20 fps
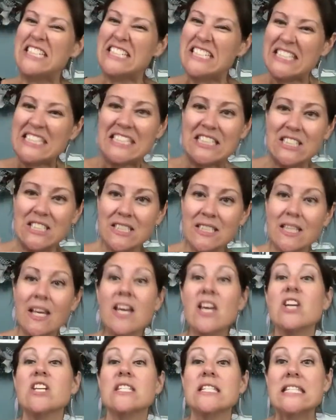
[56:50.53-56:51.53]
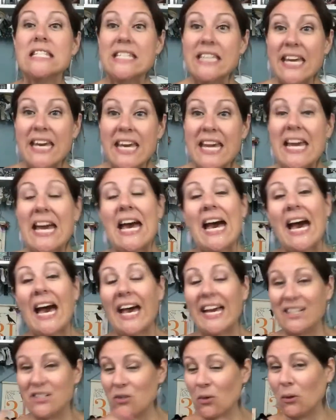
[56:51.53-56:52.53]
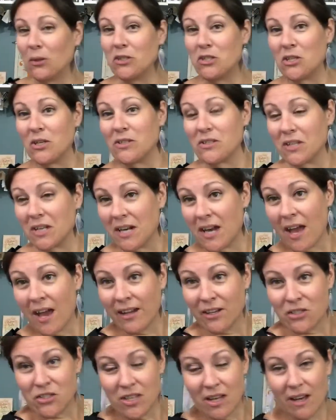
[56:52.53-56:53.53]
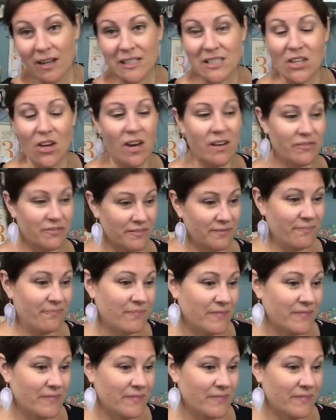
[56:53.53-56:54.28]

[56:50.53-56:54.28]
Yes. See, I told you I was going to knock your socks off.